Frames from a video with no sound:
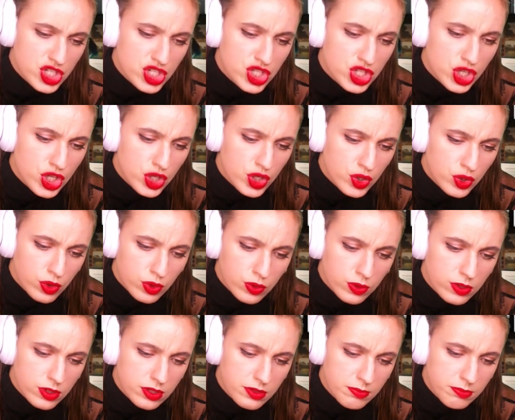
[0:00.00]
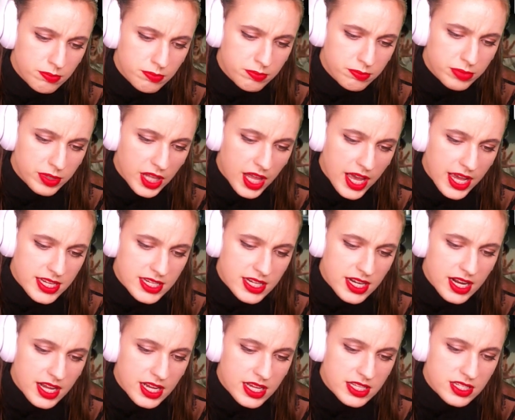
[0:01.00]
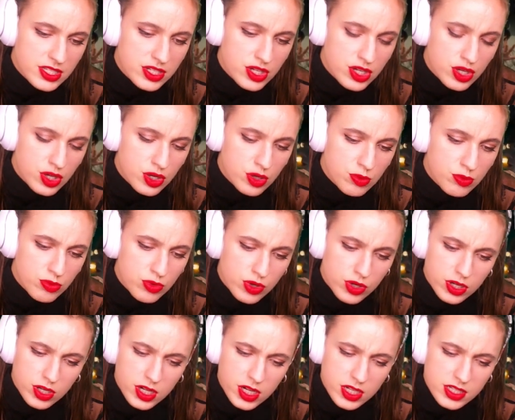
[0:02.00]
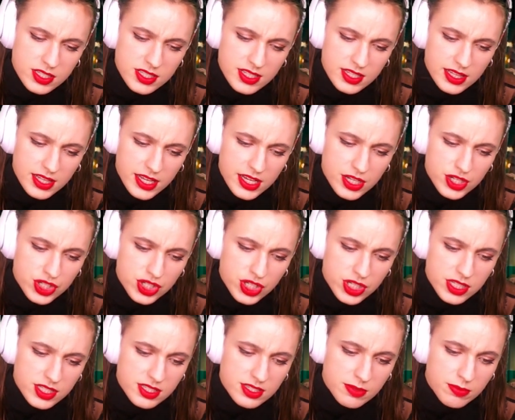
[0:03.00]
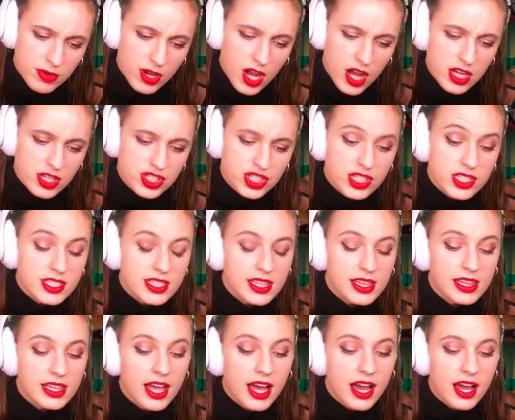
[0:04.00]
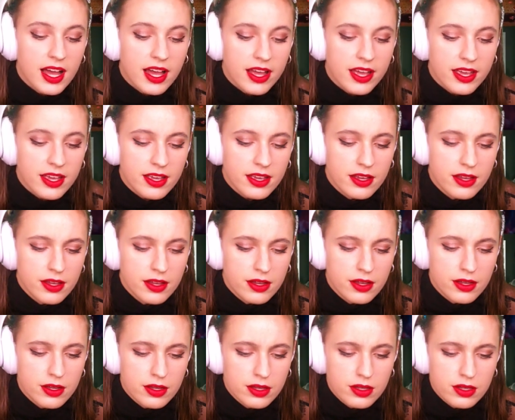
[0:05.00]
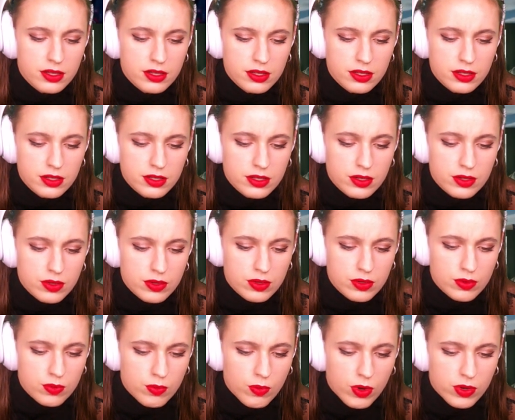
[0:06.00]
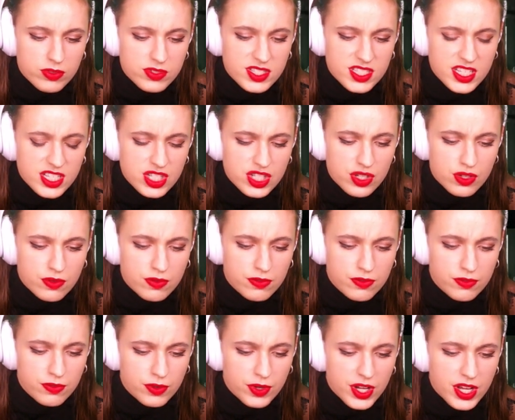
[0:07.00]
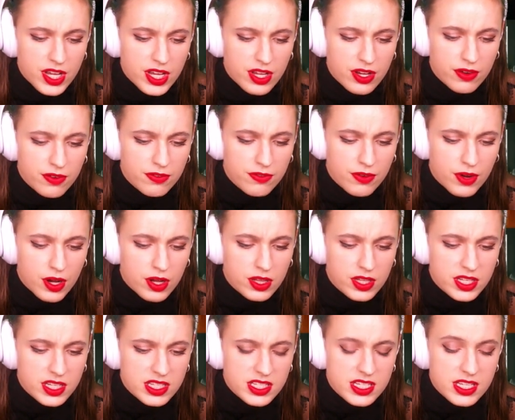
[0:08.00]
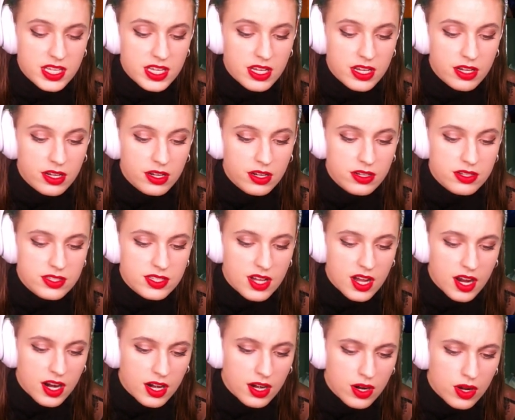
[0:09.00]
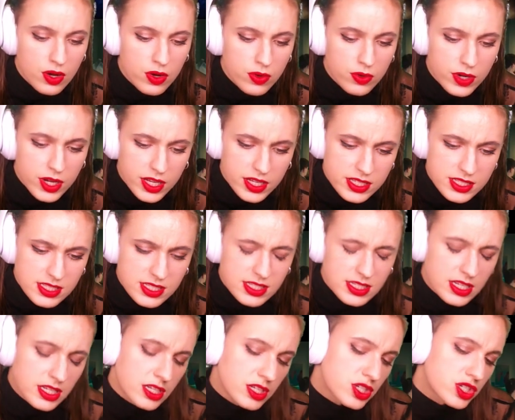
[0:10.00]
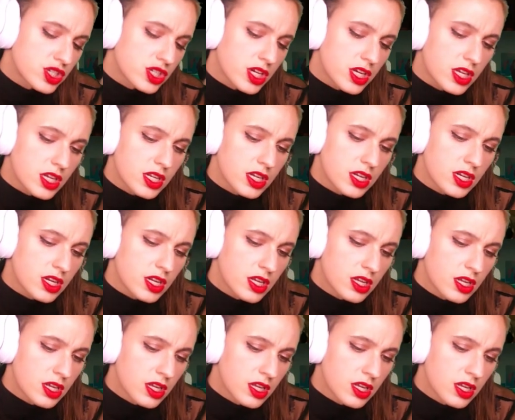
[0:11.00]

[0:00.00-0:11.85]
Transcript: You. Blinded eyes, no more consolation. Subconscious lie won't set you free. Your falling tears, our own extinction.